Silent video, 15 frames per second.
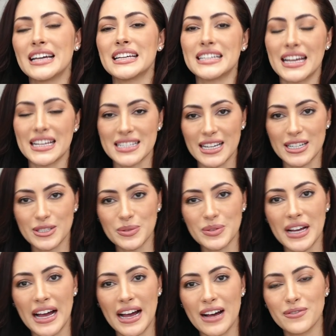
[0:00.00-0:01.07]
Yes, I do
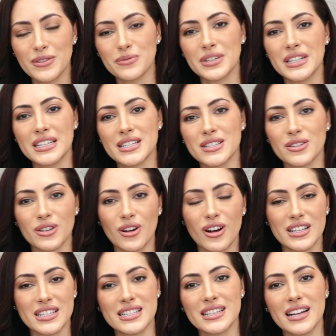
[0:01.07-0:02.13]
have a release on
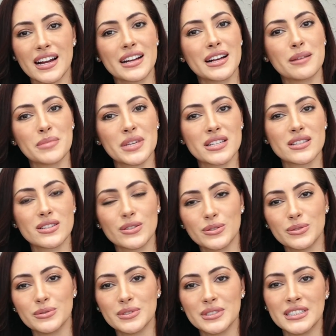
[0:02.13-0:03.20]
Hotstar coming soon.